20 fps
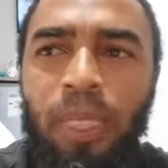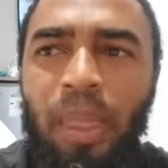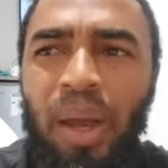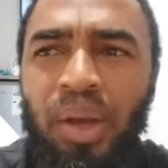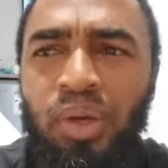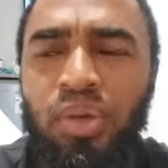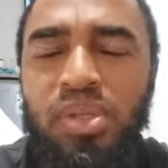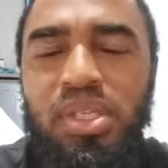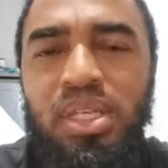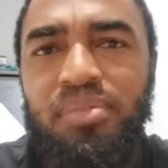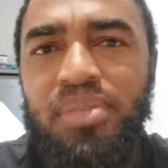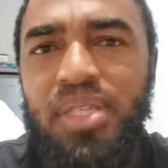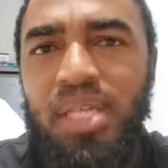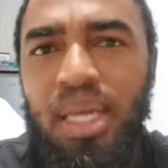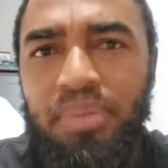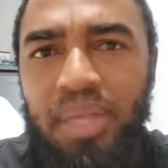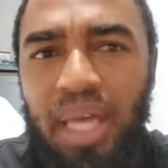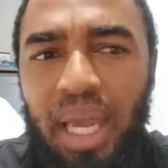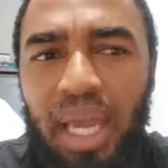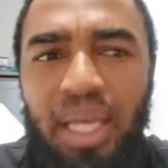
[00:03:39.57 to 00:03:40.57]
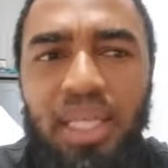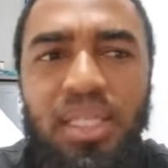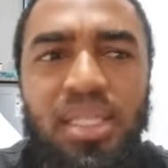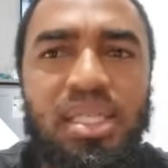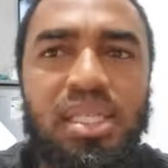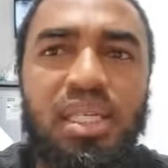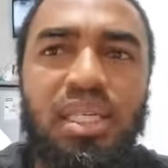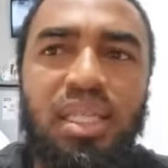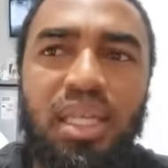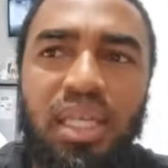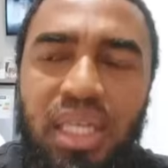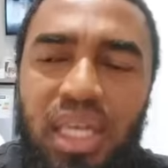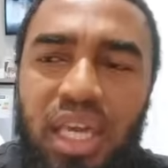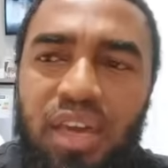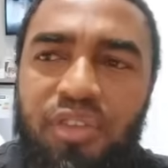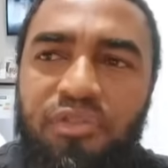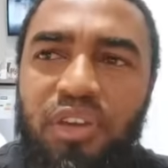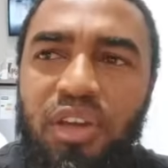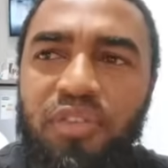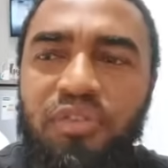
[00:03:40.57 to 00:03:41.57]
I know sometimes the ANC, the
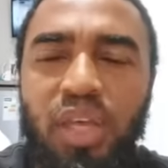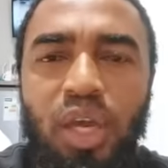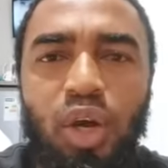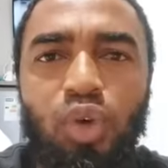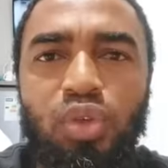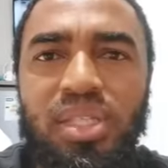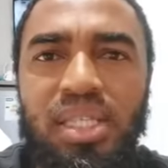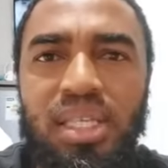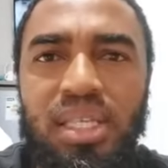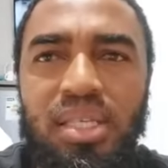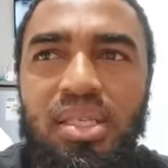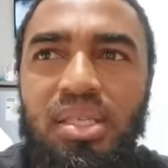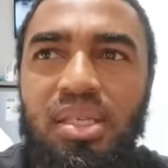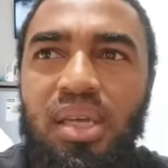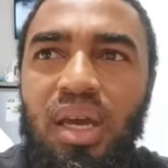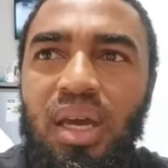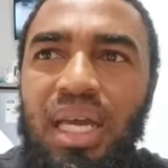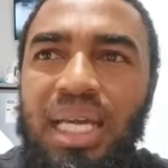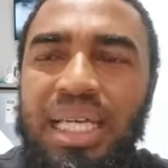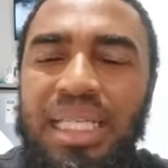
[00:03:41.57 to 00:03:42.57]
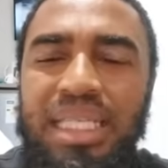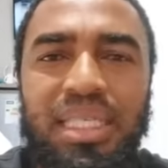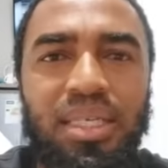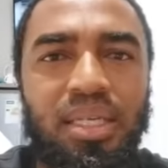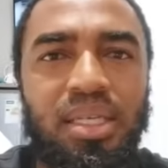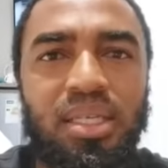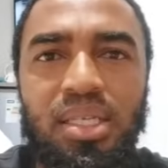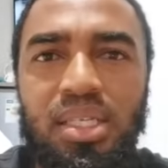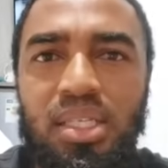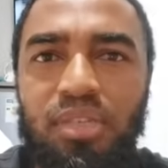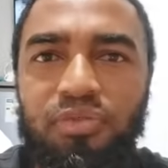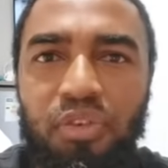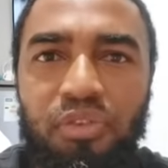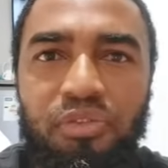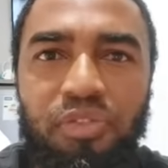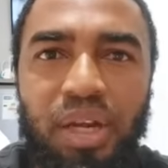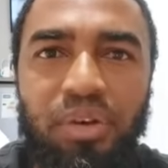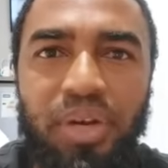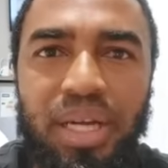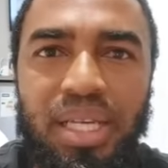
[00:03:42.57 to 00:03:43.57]
EFF, they host these dinners for
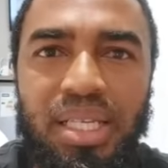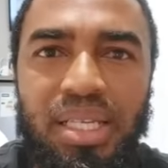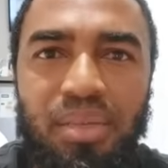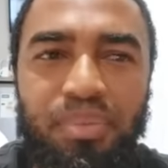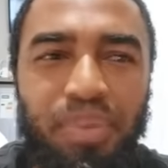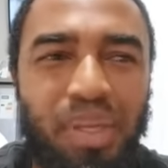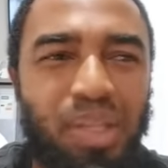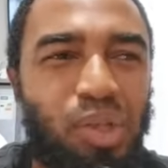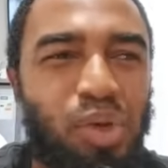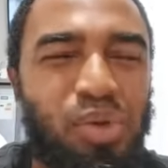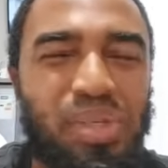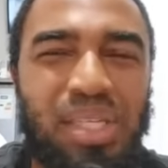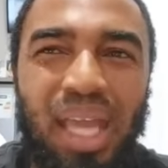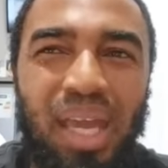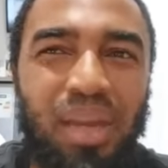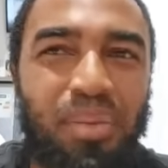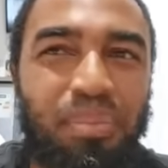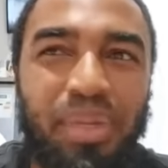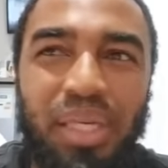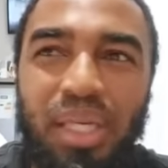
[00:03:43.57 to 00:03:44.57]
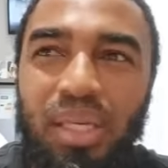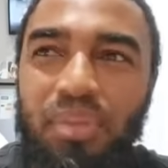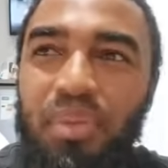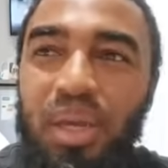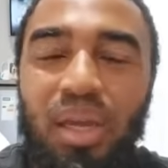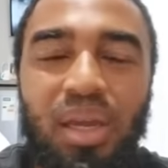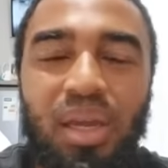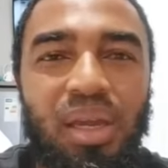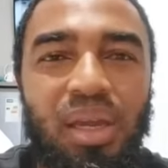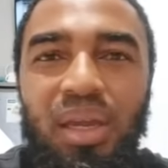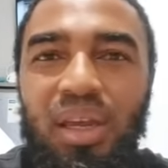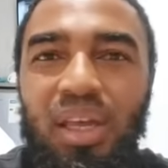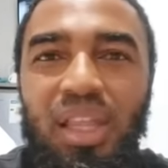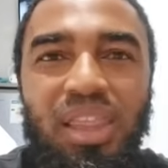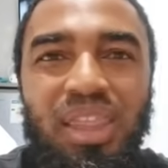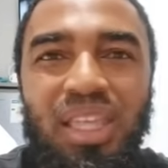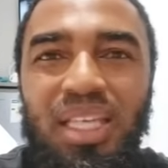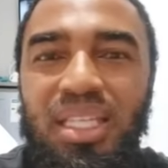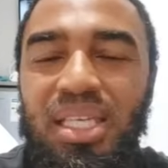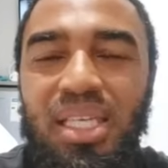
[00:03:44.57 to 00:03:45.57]
fundraising, but those can be
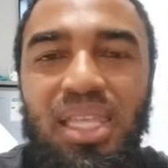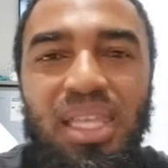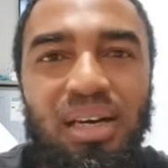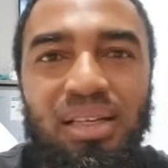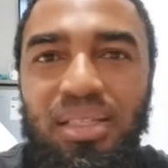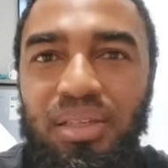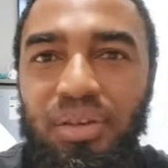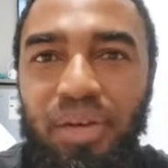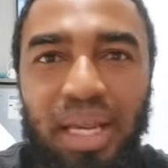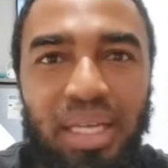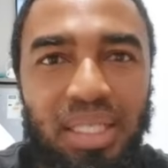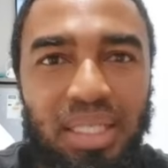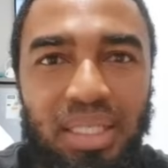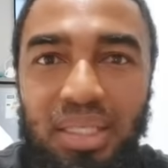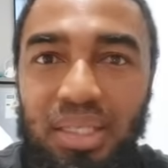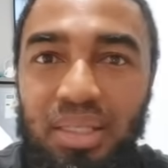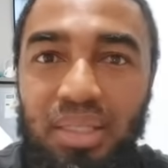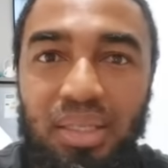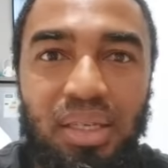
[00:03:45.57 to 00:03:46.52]
30,000 Rand.